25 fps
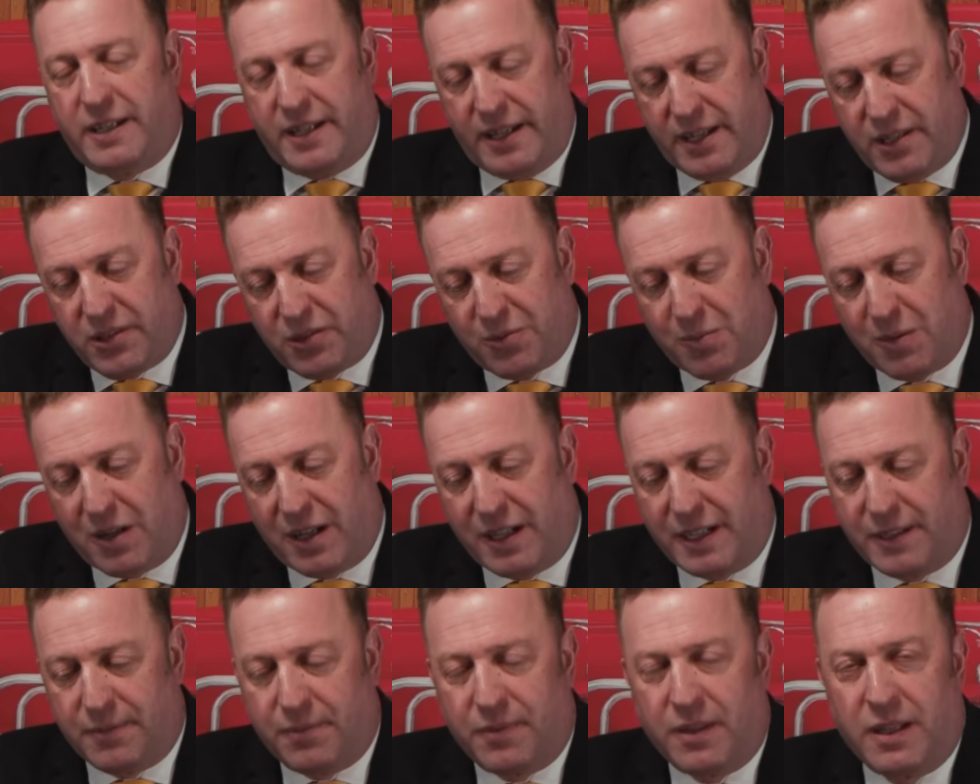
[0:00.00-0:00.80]
In his
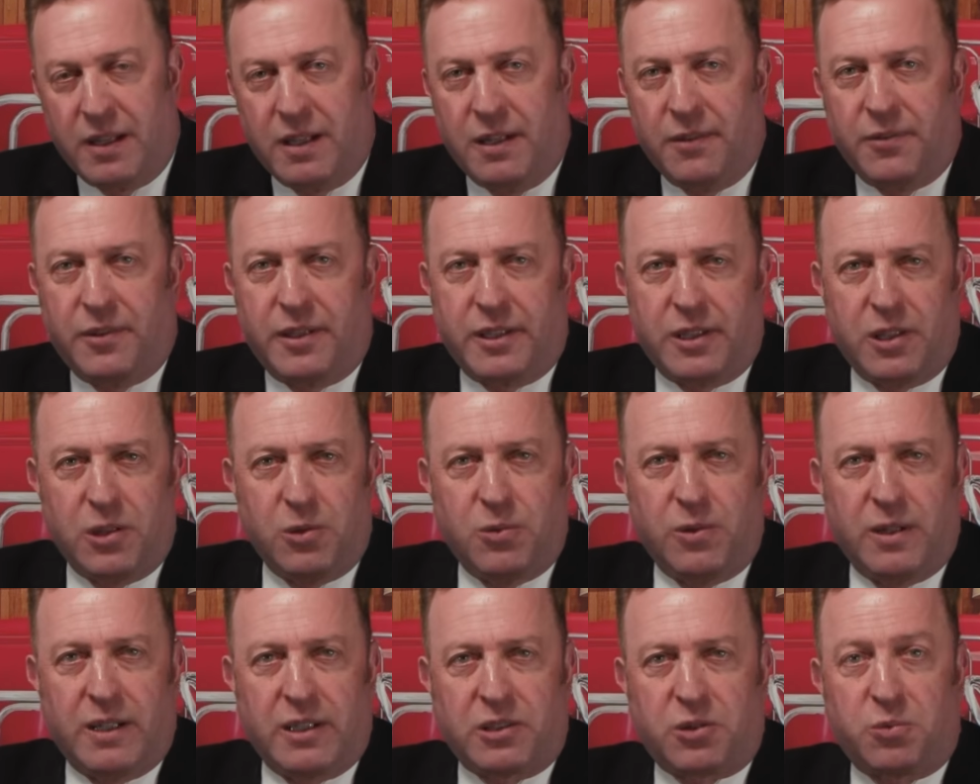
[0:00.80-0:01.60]
mind, the
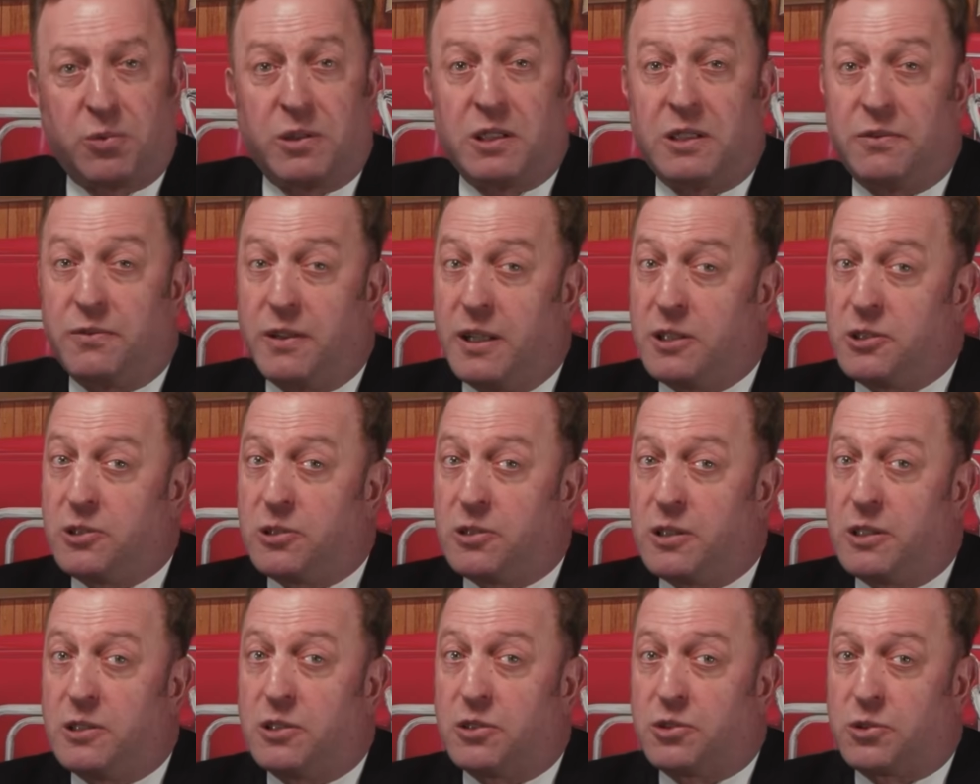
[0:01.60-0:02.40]
U.S. will
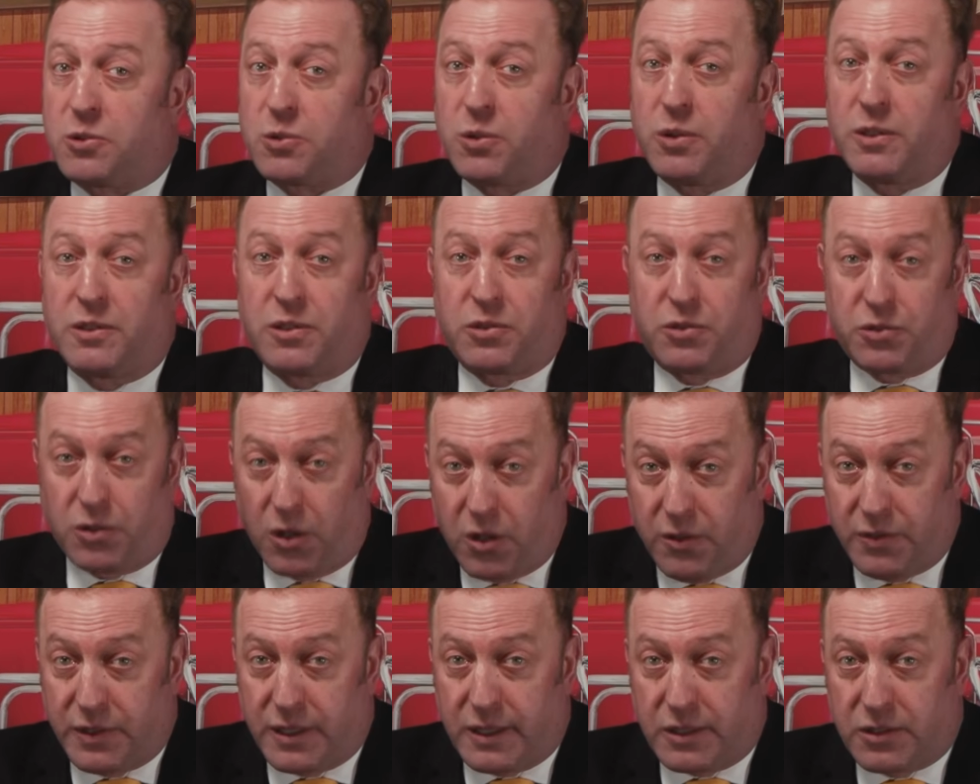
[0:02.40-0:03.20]
eventually destroy the
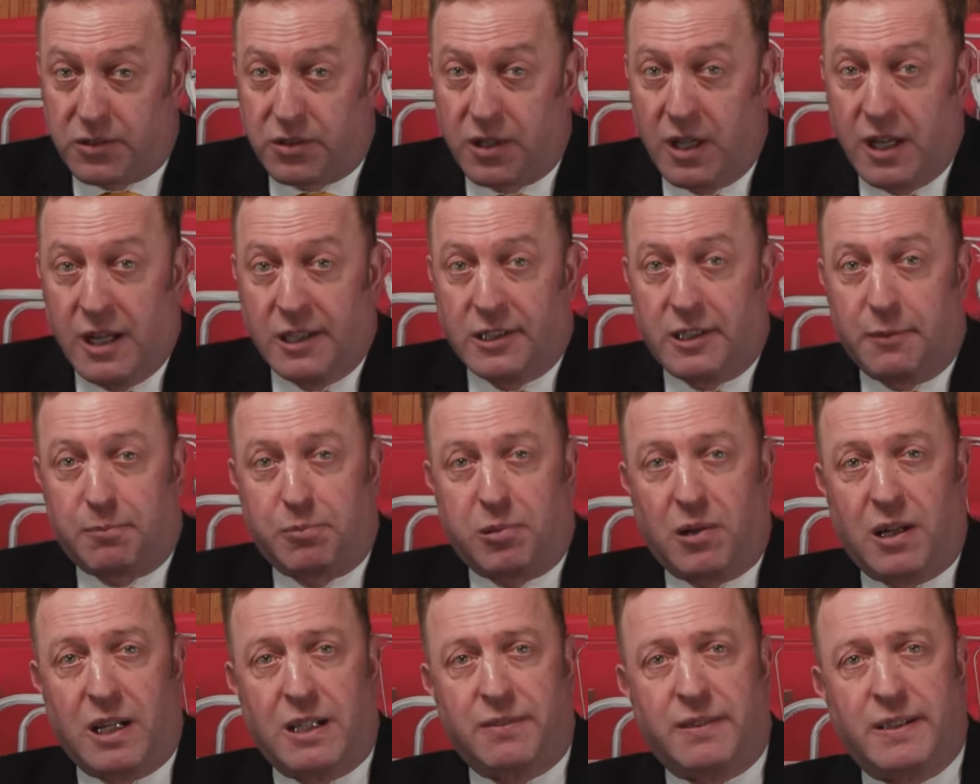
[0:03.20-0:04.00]
Soviets,
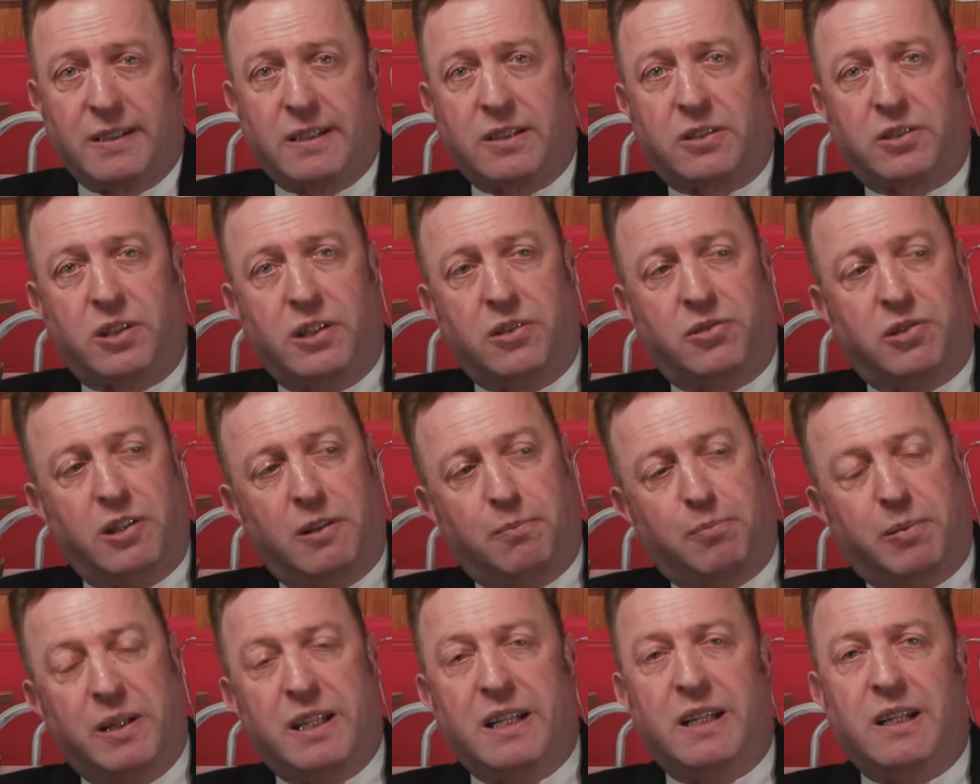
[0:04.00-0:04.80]
depriving the
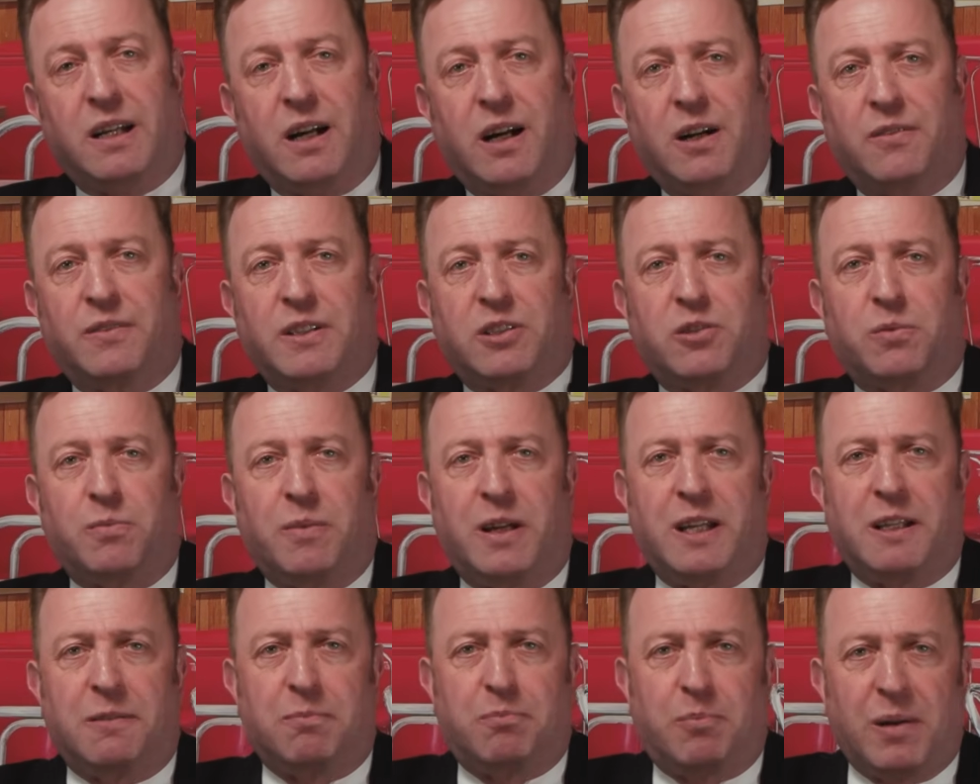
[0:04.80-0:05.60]
CCP of its
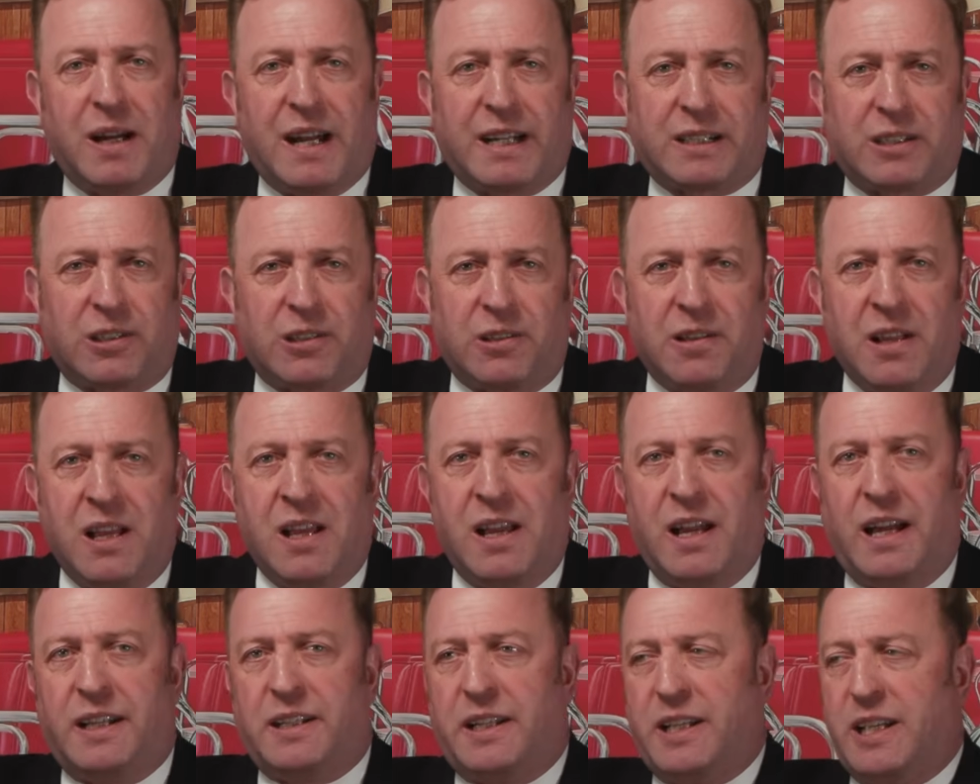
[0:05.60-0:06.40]
main backer,
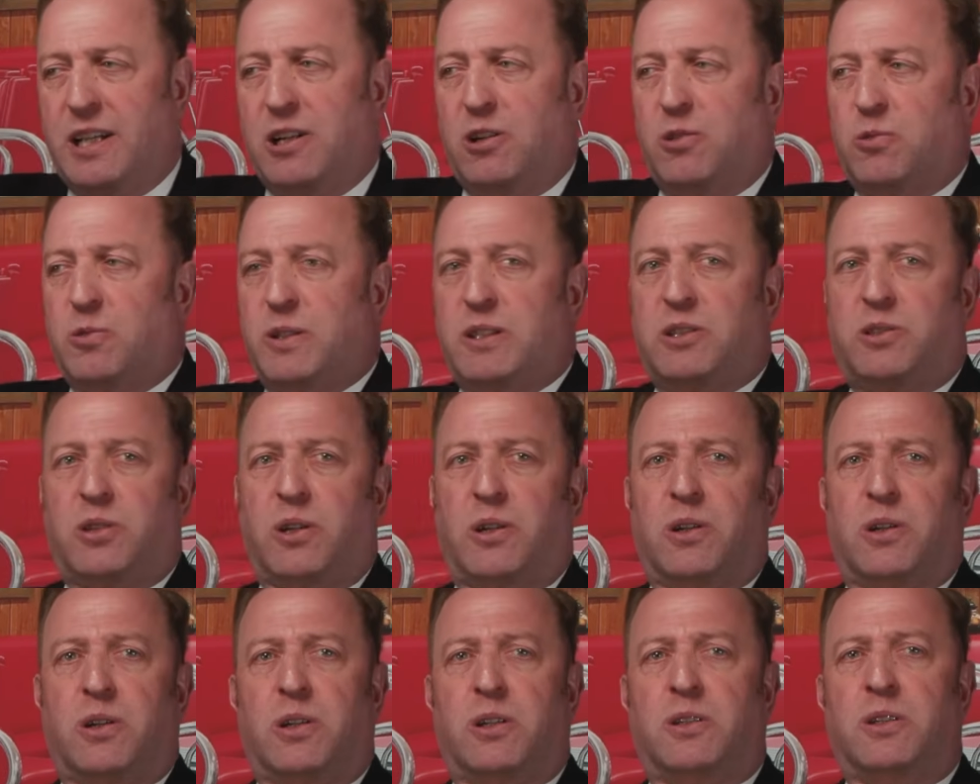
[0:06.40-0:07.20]
and he'll
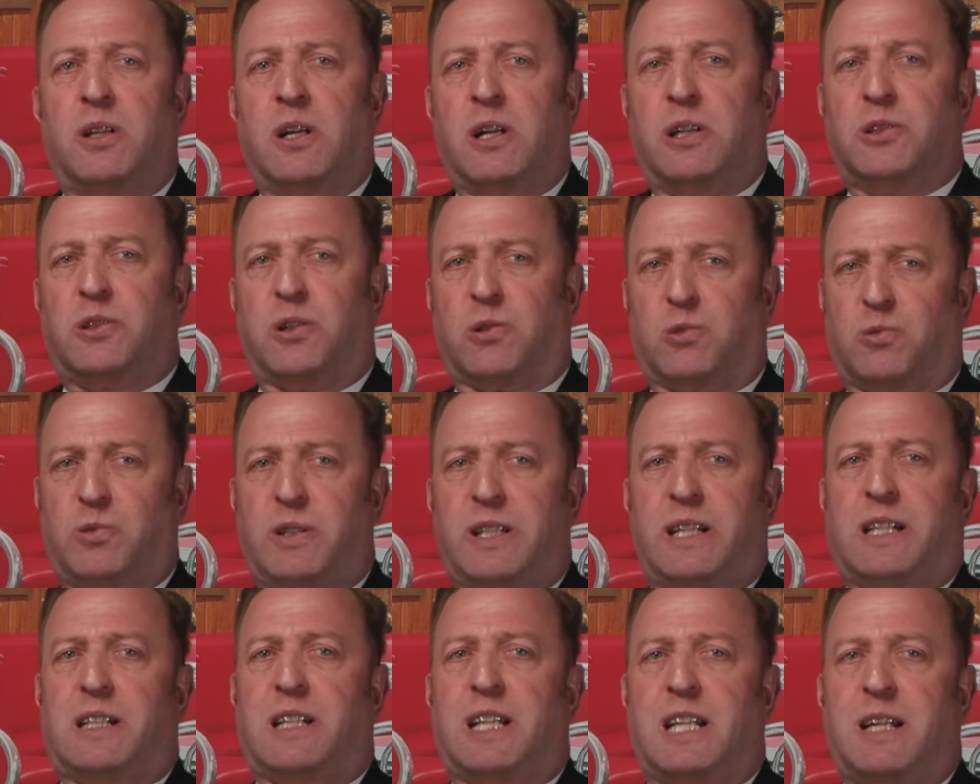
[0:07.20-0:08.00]
return to
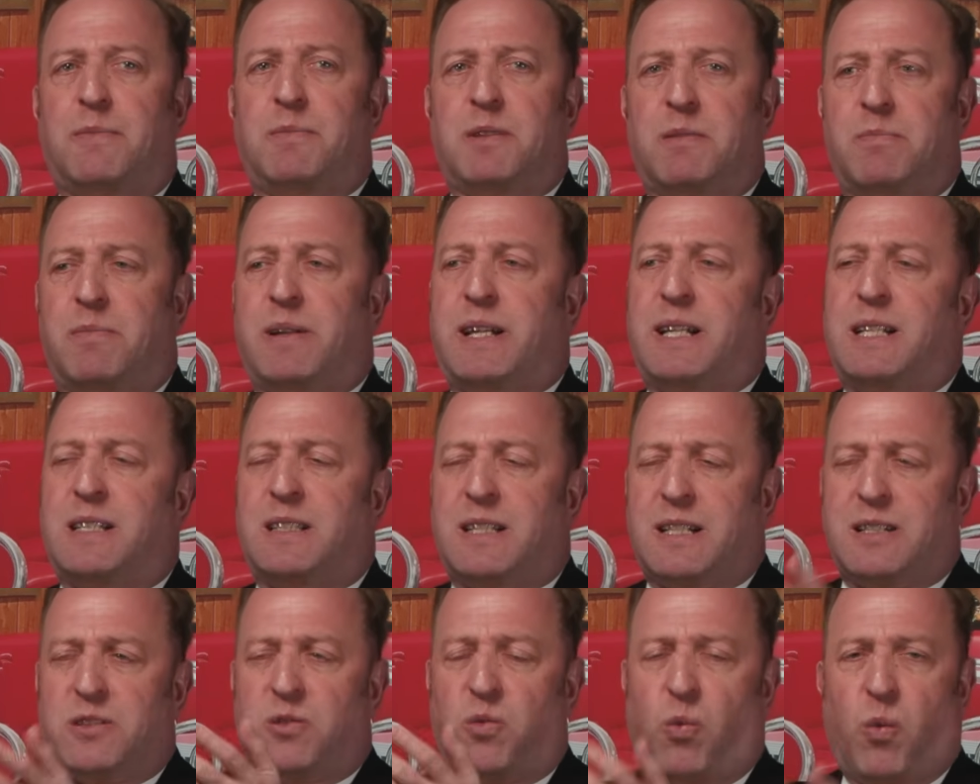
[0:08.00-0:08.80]
reclaim the
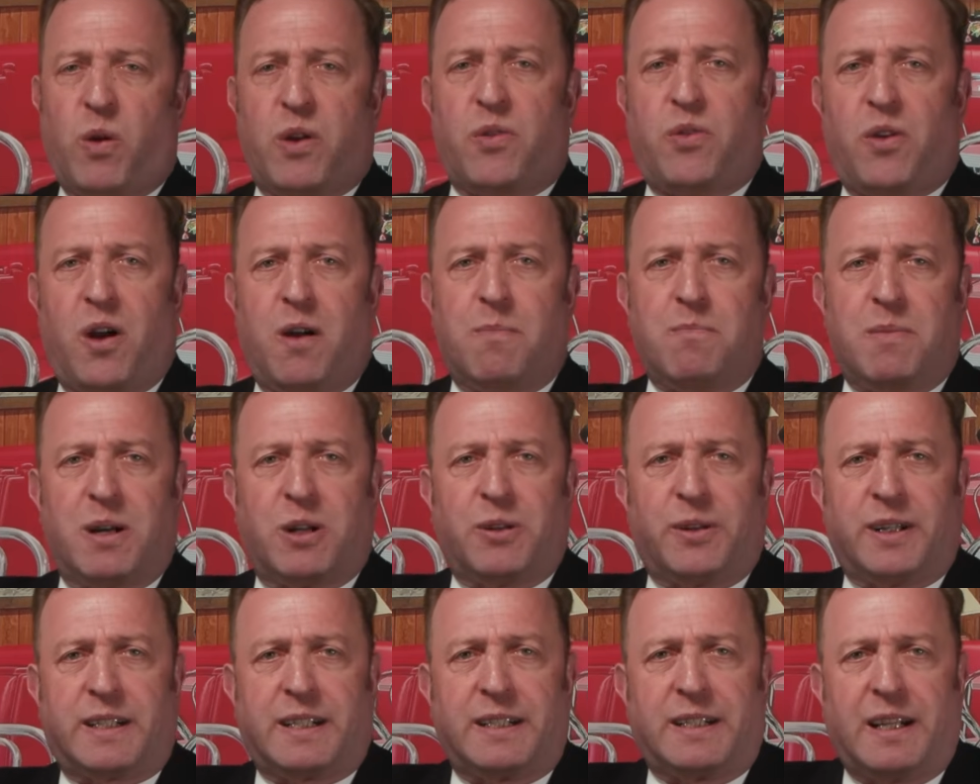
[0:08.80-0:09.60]
mainland with
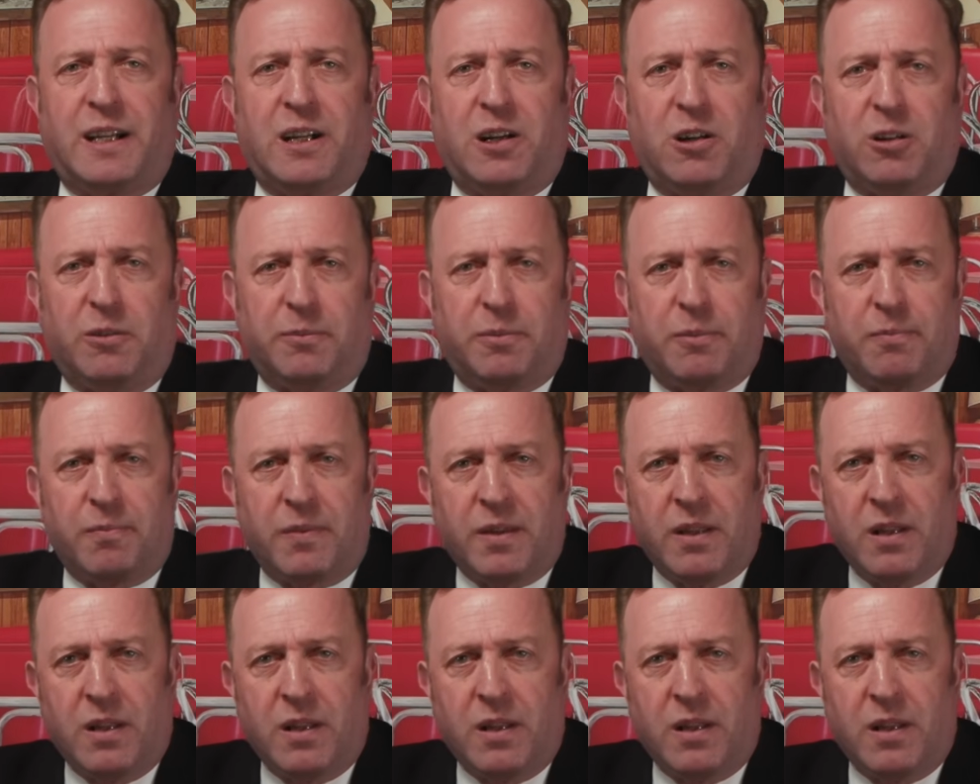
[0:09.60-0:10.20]
American help.